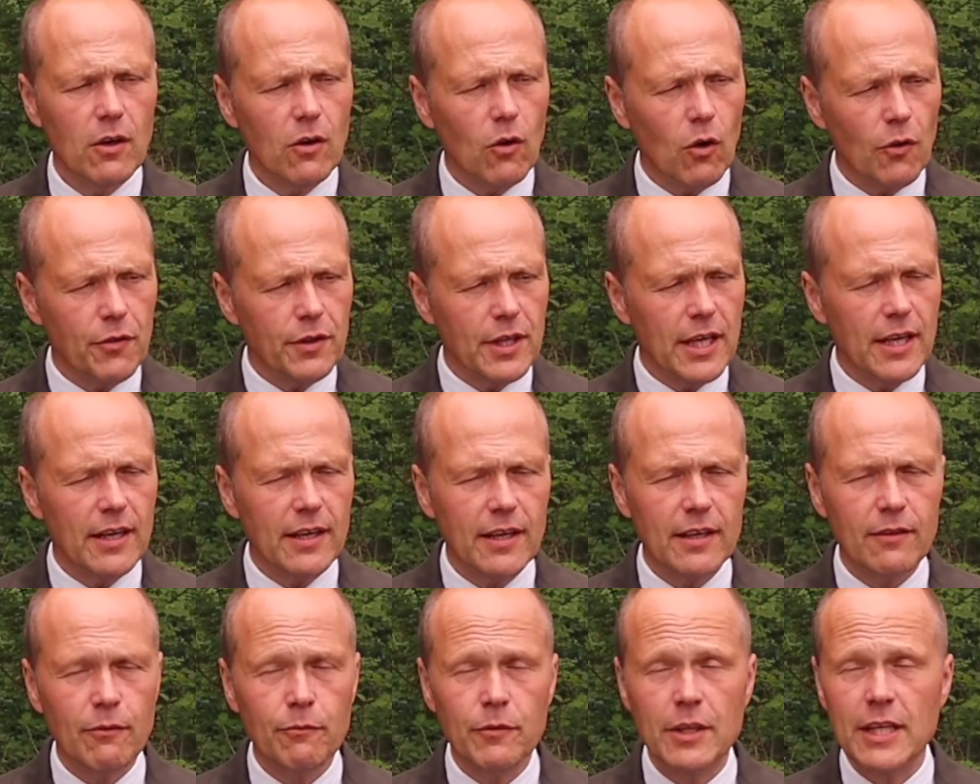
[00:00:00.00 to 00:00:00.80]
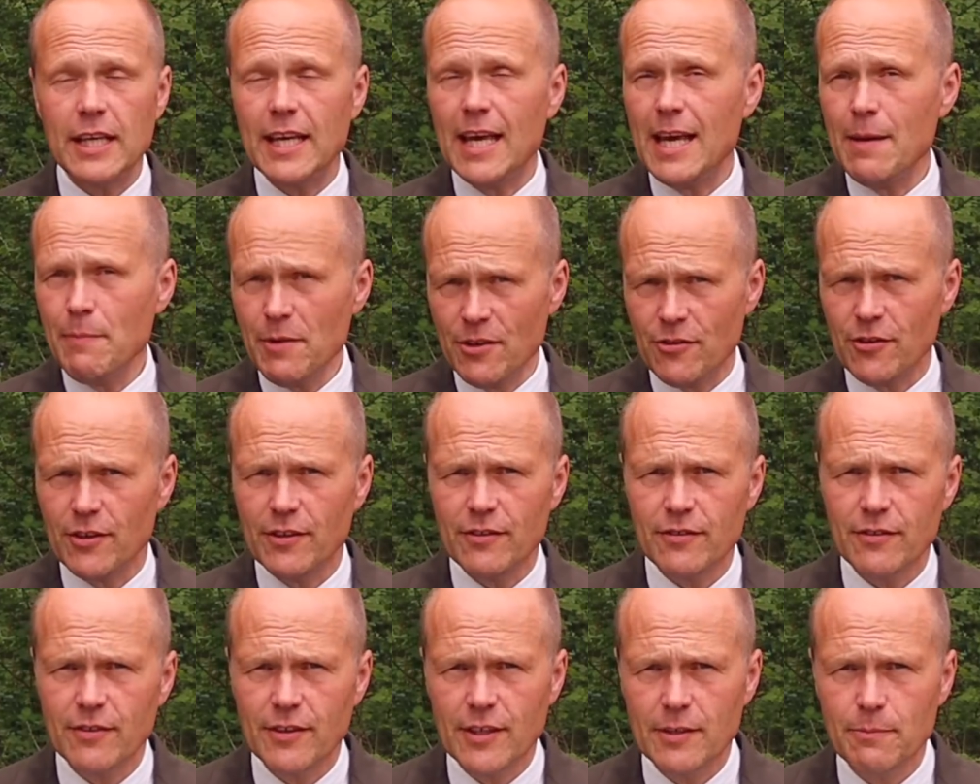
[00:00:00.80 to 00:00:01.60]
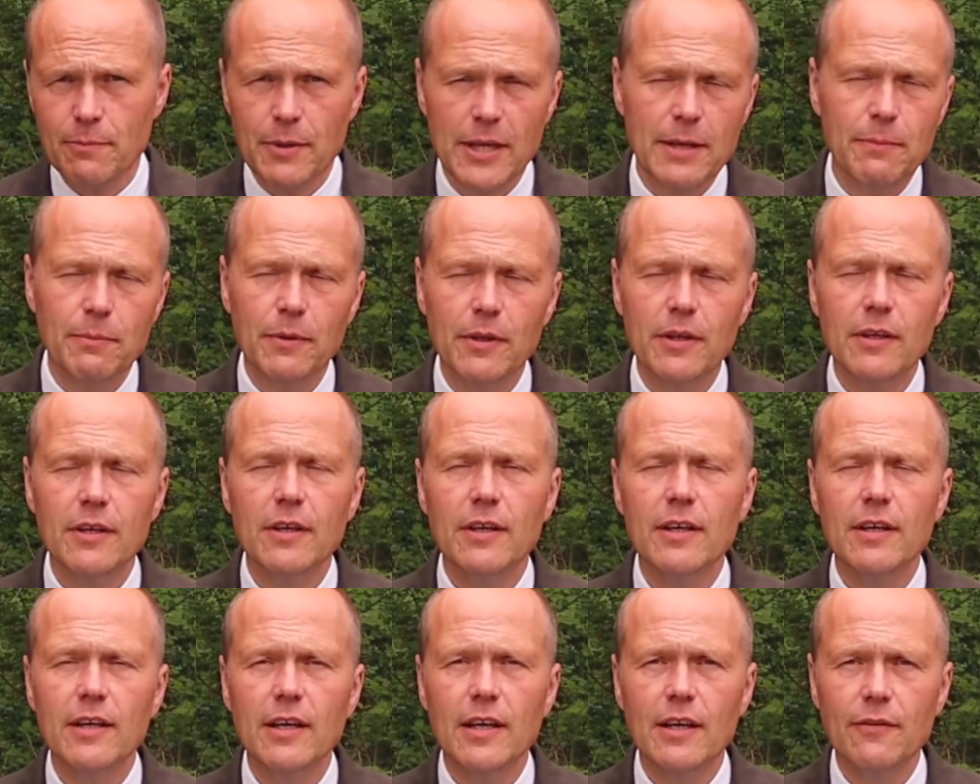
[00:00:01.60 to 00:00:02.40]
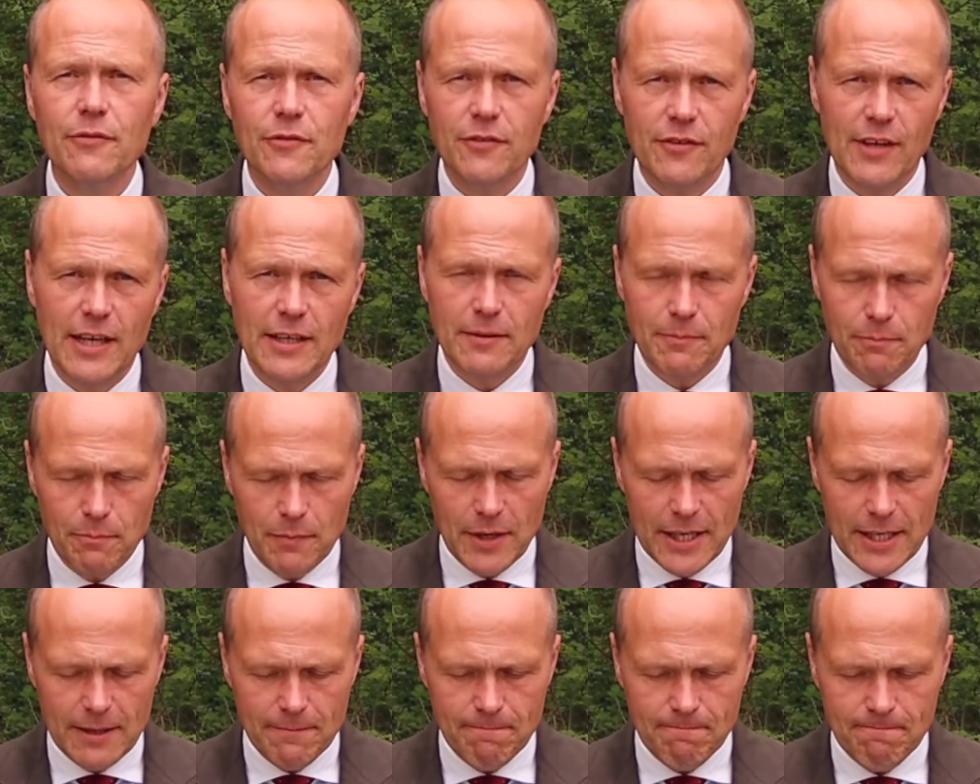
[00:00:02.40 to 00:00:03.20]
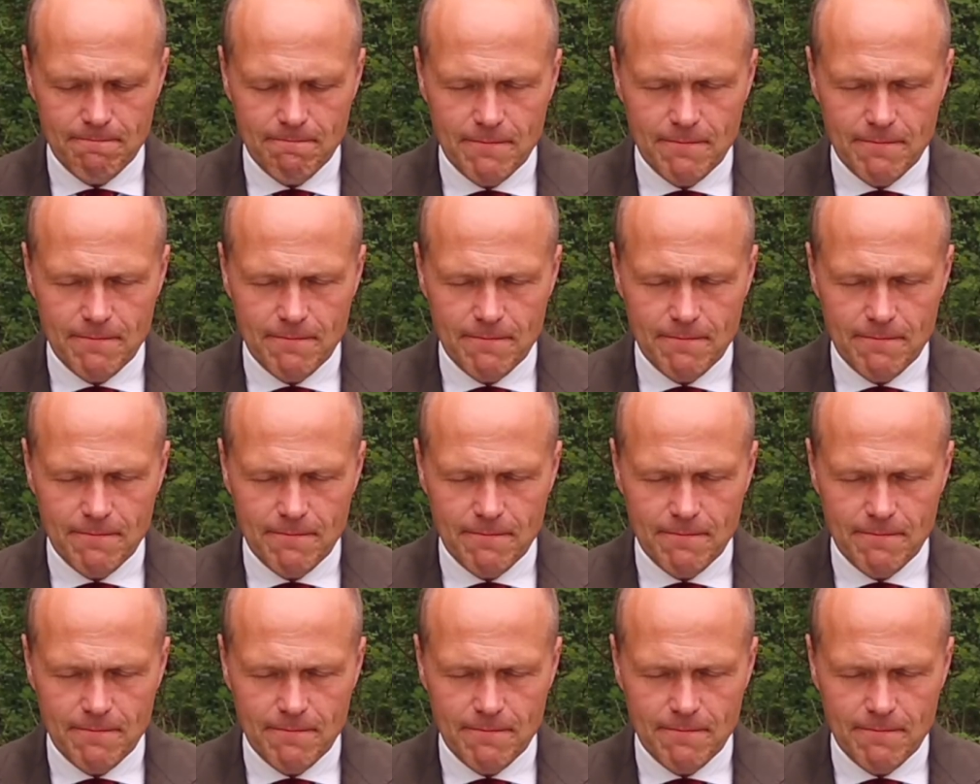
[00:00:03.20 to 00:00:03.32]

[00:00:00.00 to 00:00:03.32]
on the, on the images that people have sent me